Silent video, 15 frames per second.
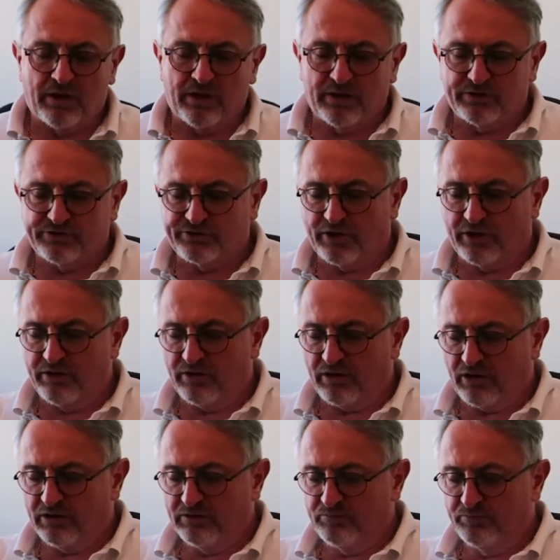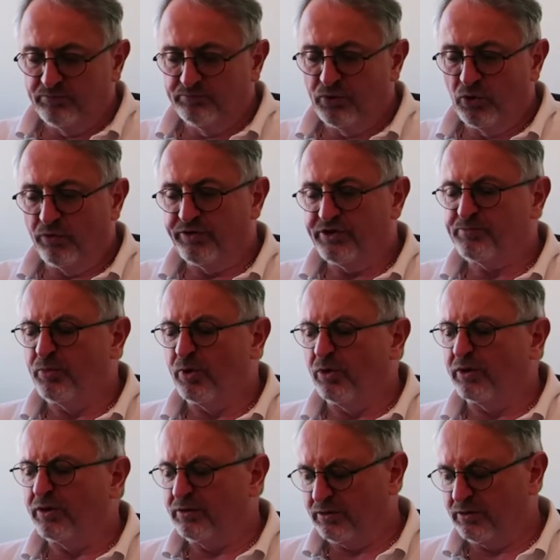So I bought this book,